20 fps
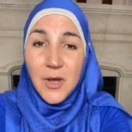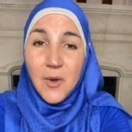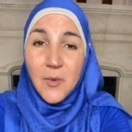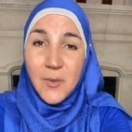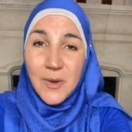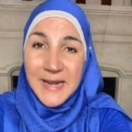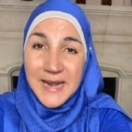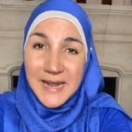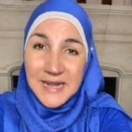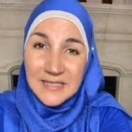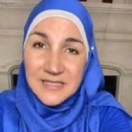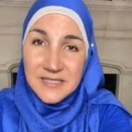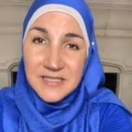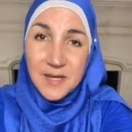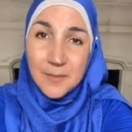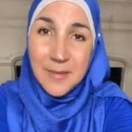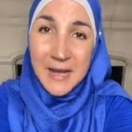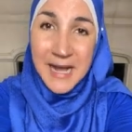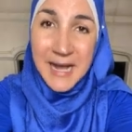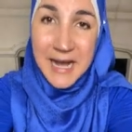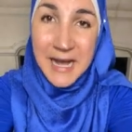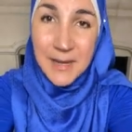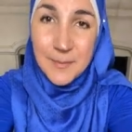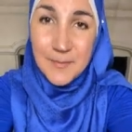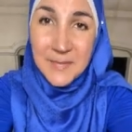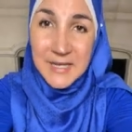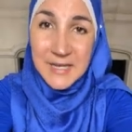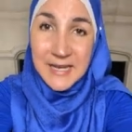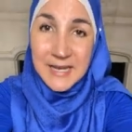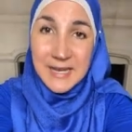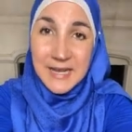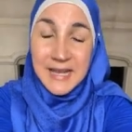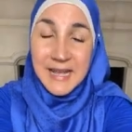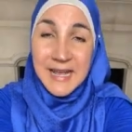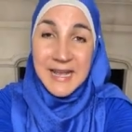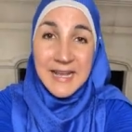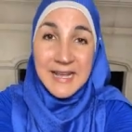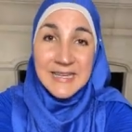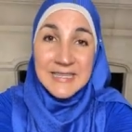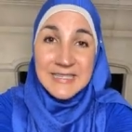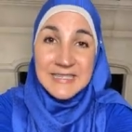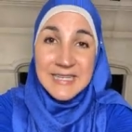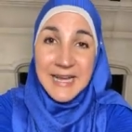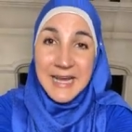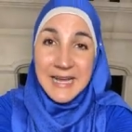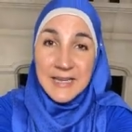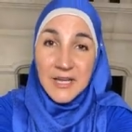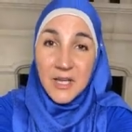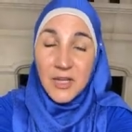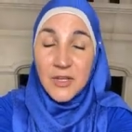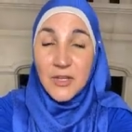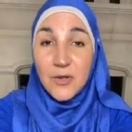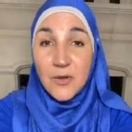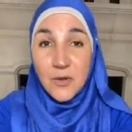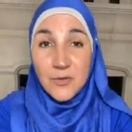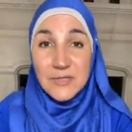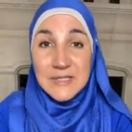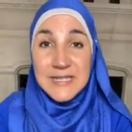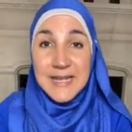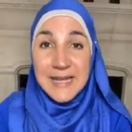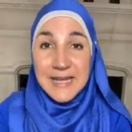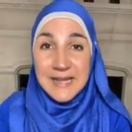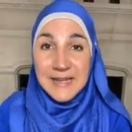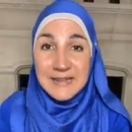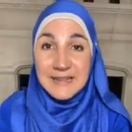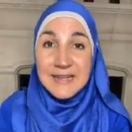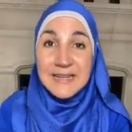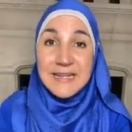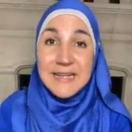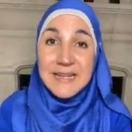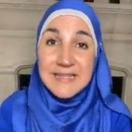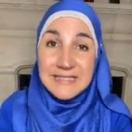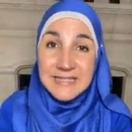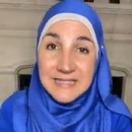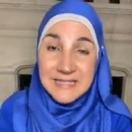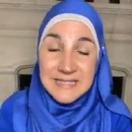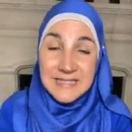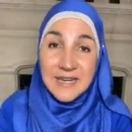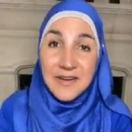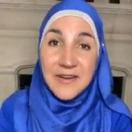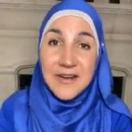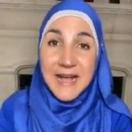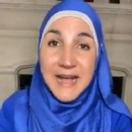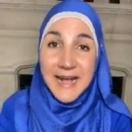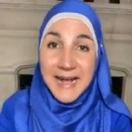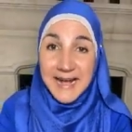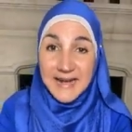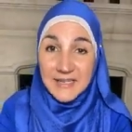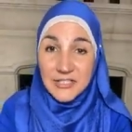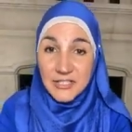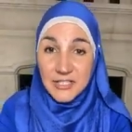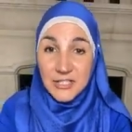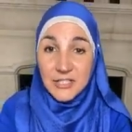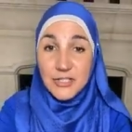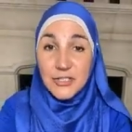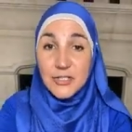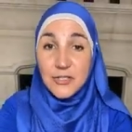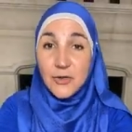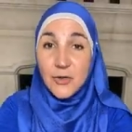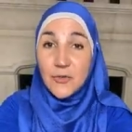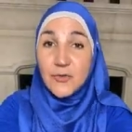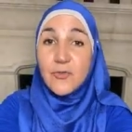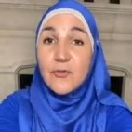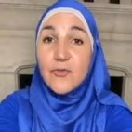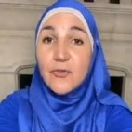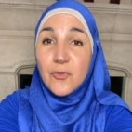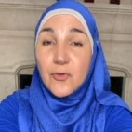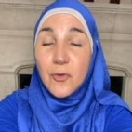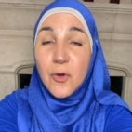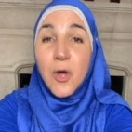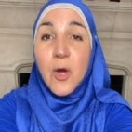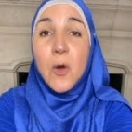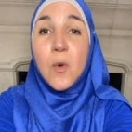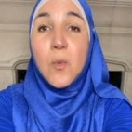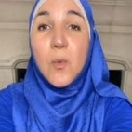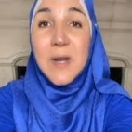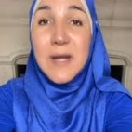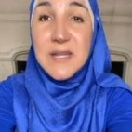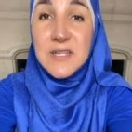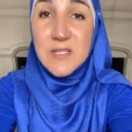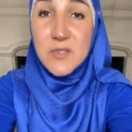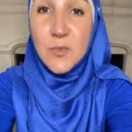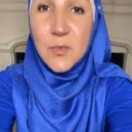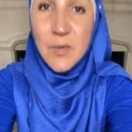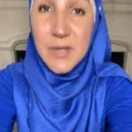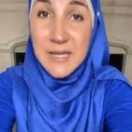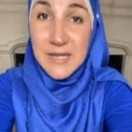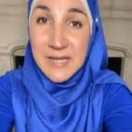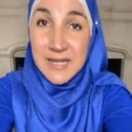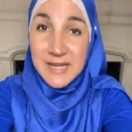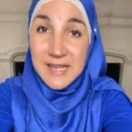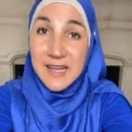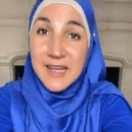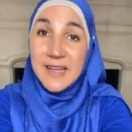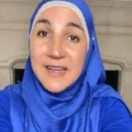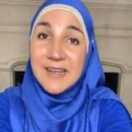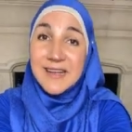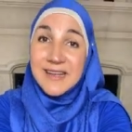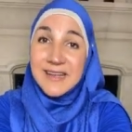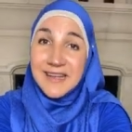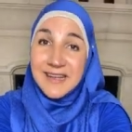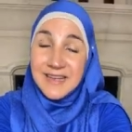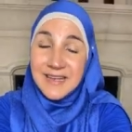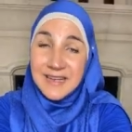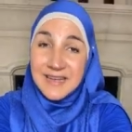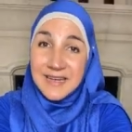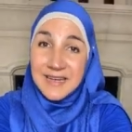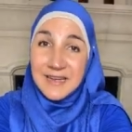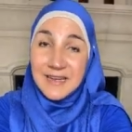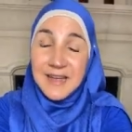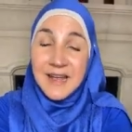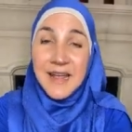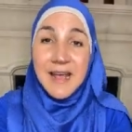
what ends up happening is that you don't take the necessary actions, you don't do what is really needed.